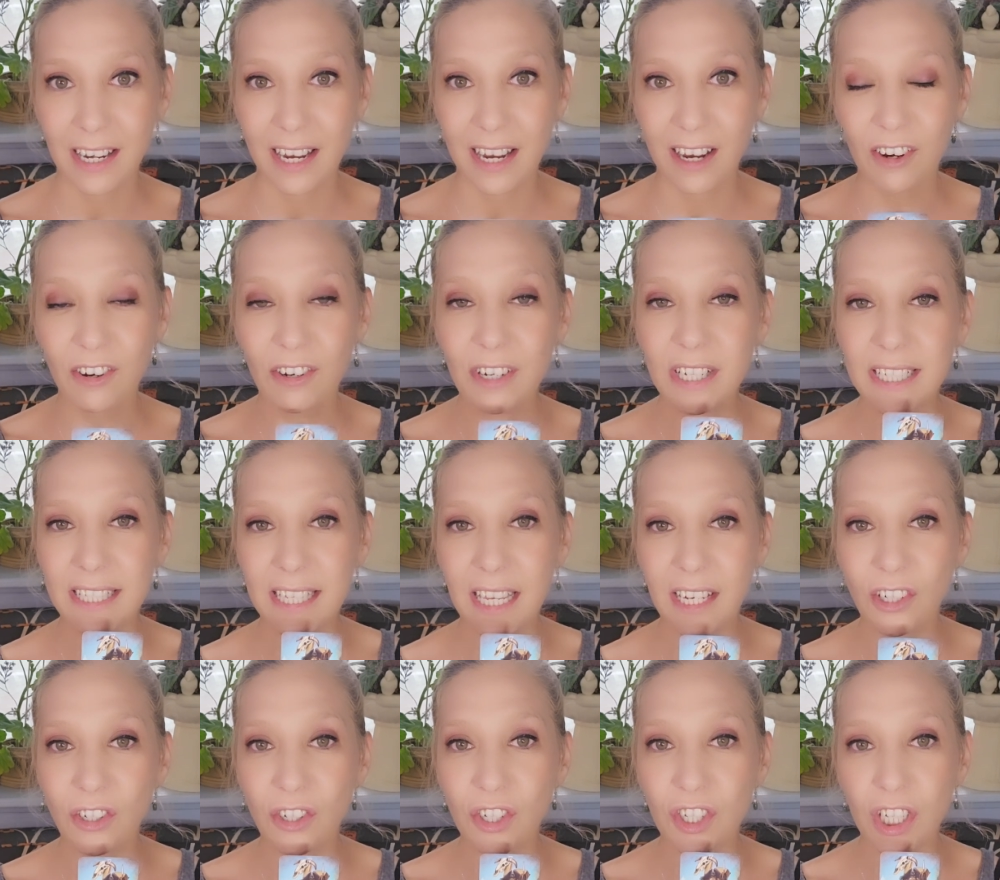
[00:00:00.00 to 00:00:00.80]
Aries
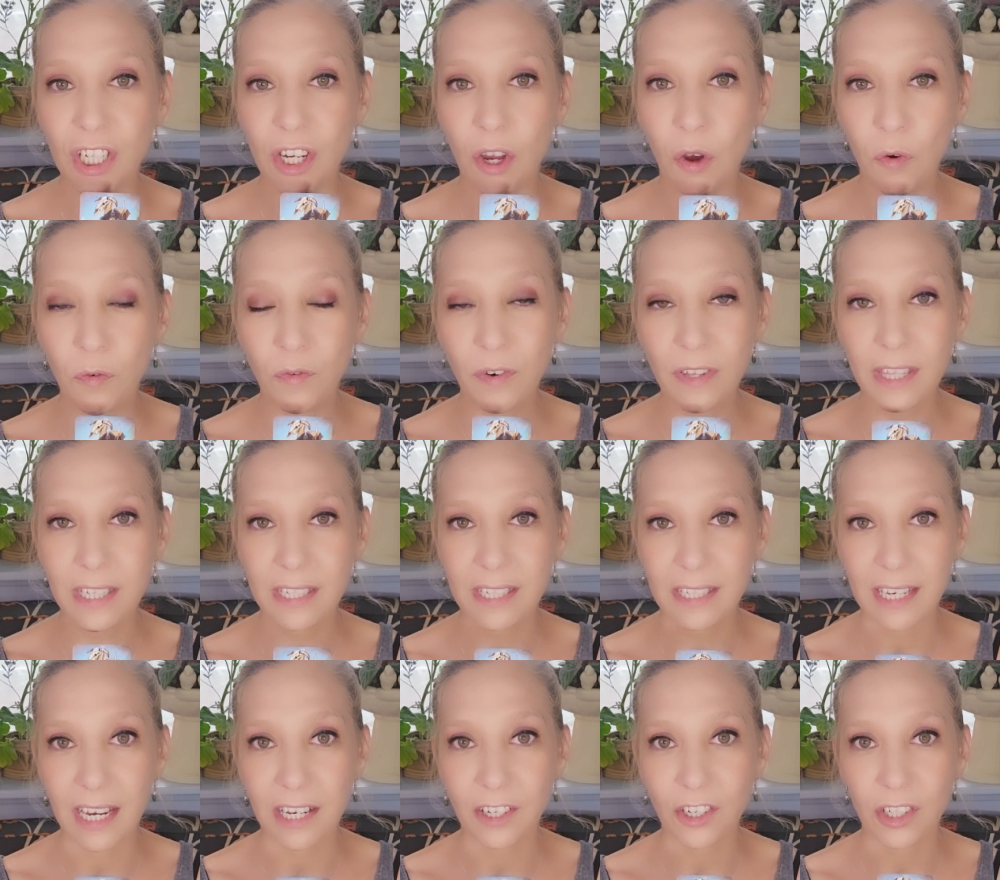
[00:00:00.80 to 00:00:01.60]
energy over the
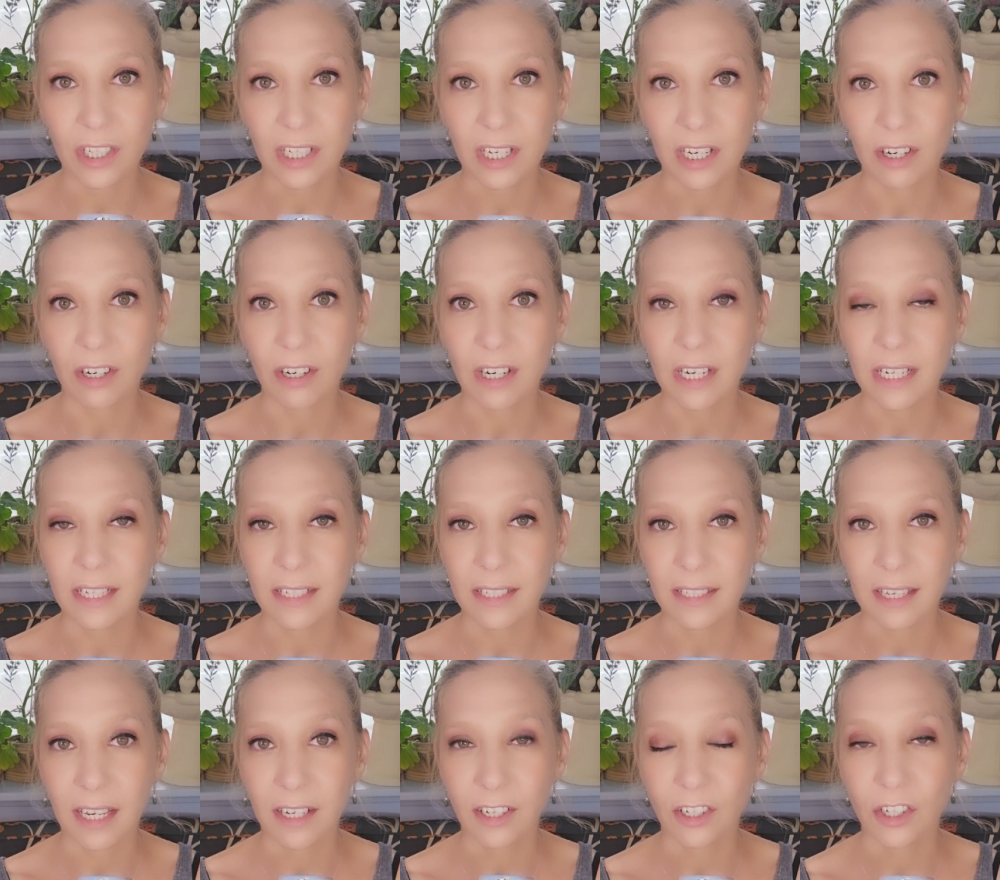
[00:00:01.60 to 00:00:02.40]

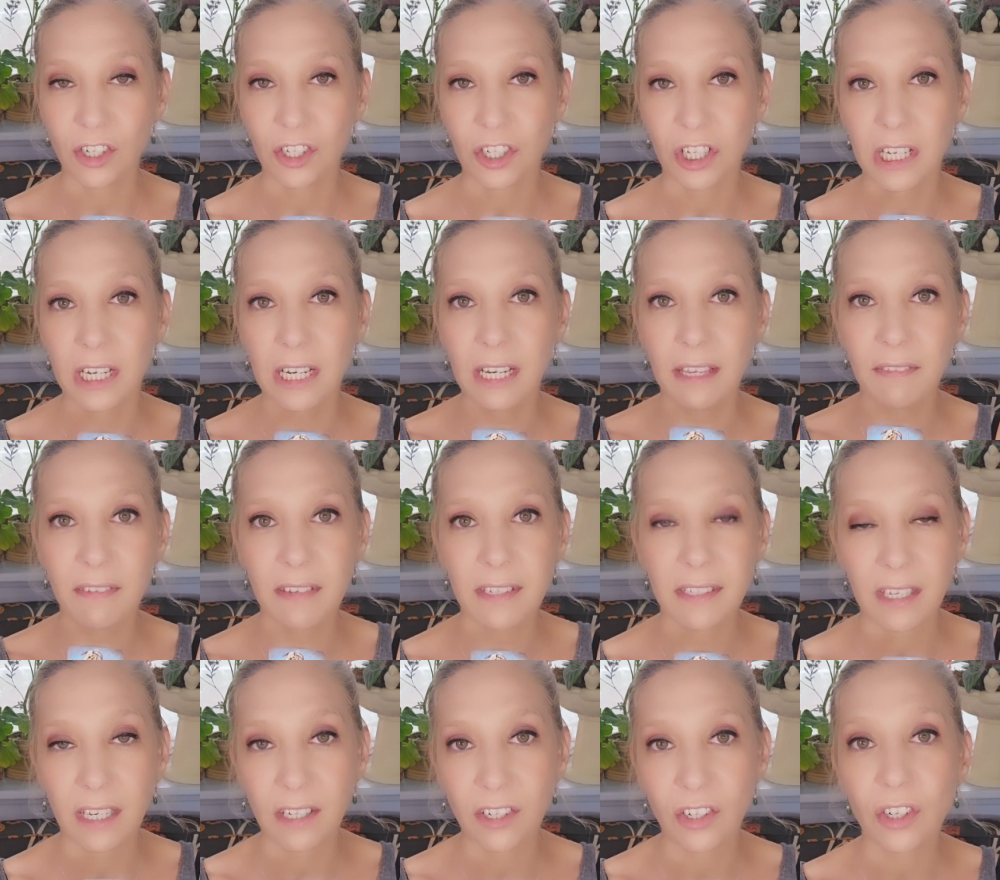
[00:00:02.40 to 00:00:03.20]
Sagittarius energy. In
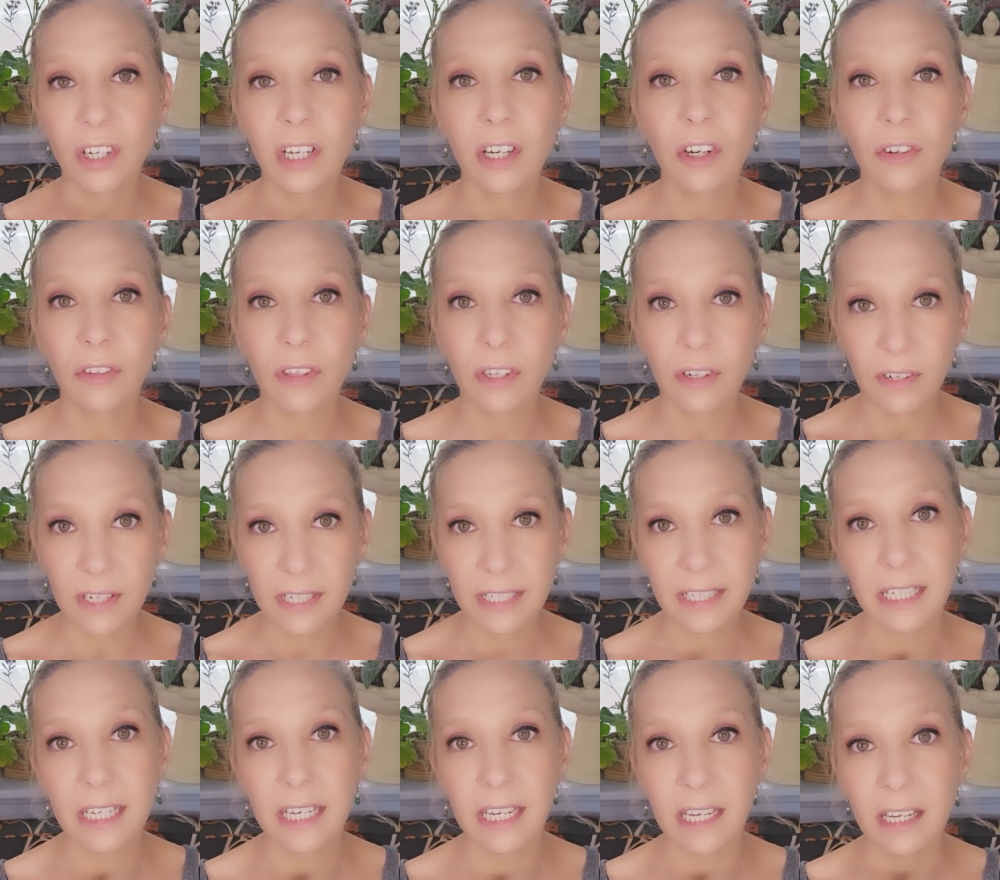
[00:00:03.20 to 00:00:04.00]
the center here, there
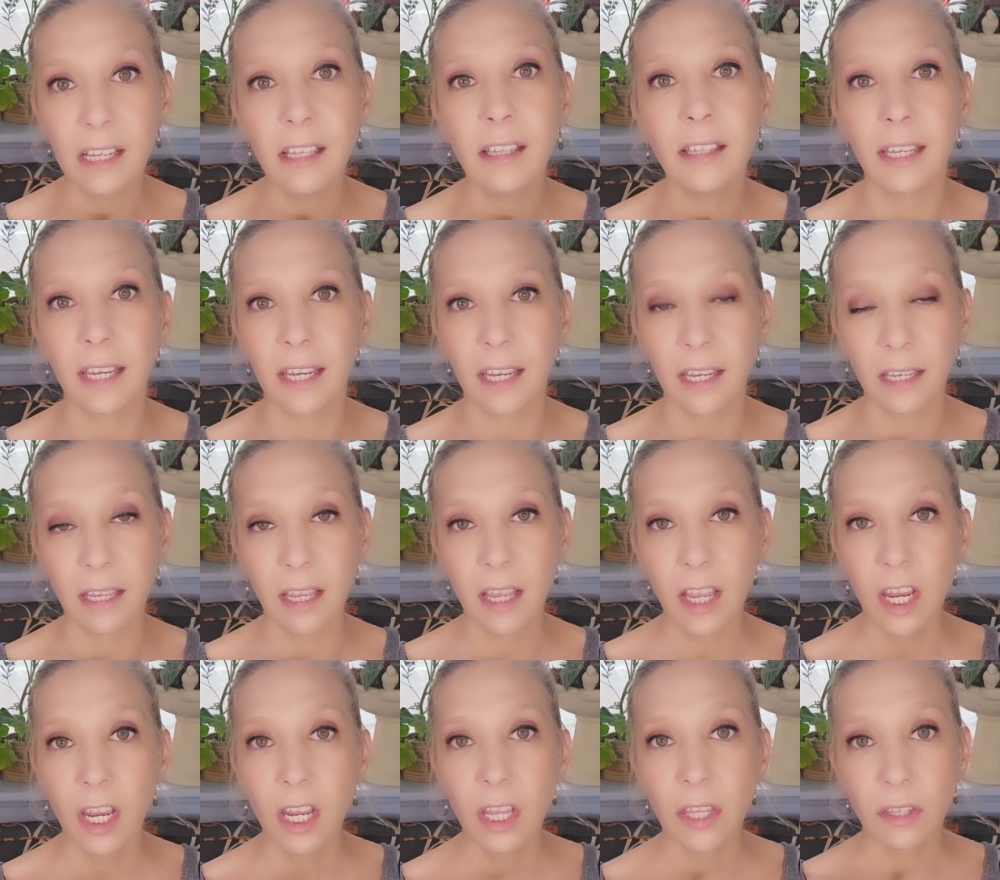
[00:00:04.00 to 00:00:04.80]
is a healing,
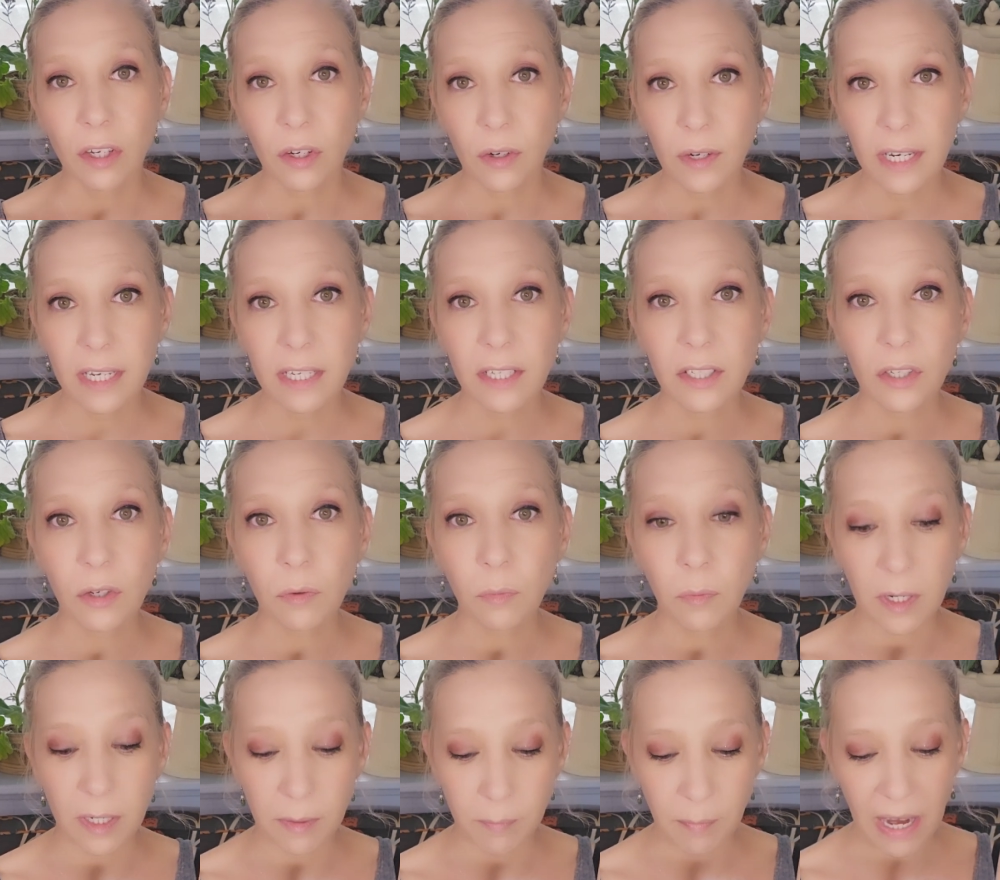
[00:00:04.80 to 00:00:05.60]
there is a
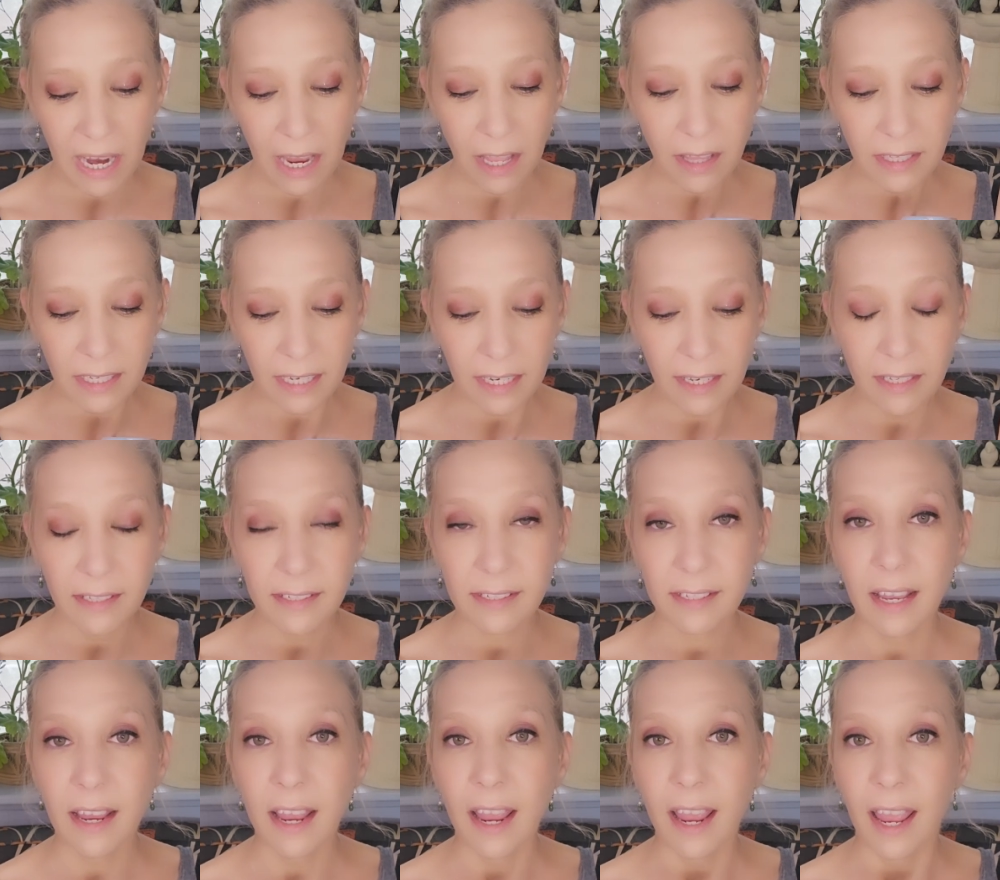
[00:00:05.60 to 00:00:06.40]

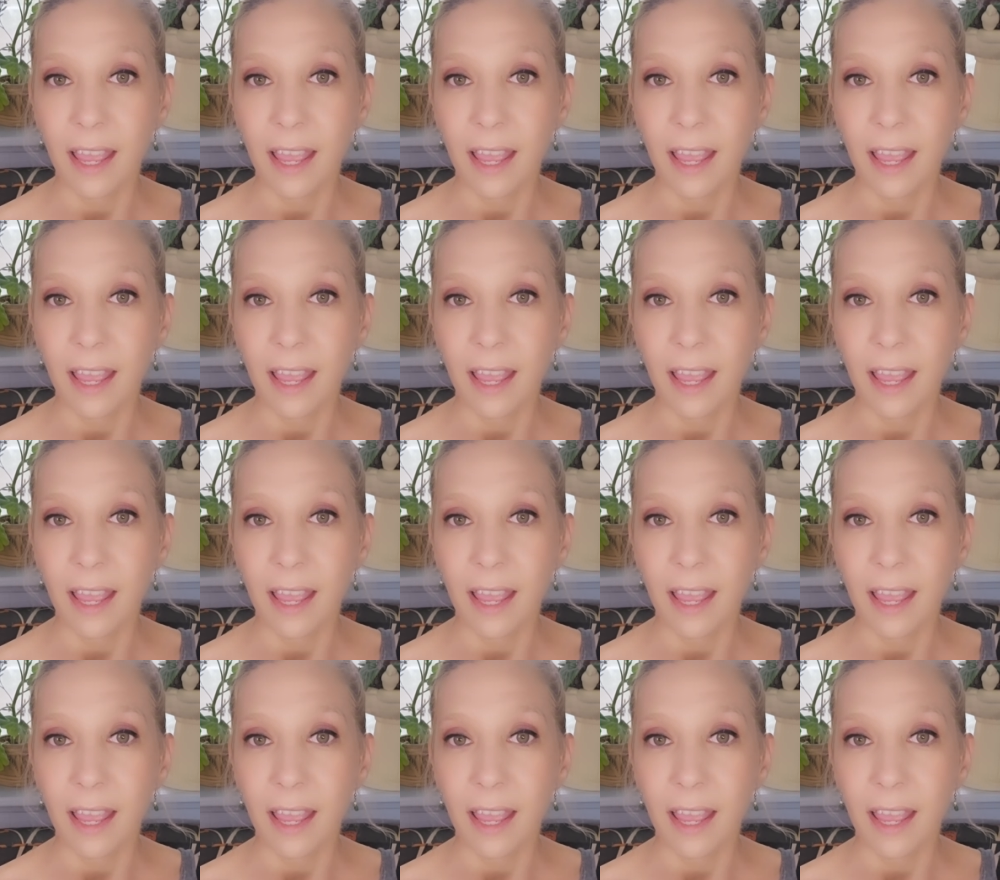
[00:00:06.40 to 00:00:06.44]
rebalance.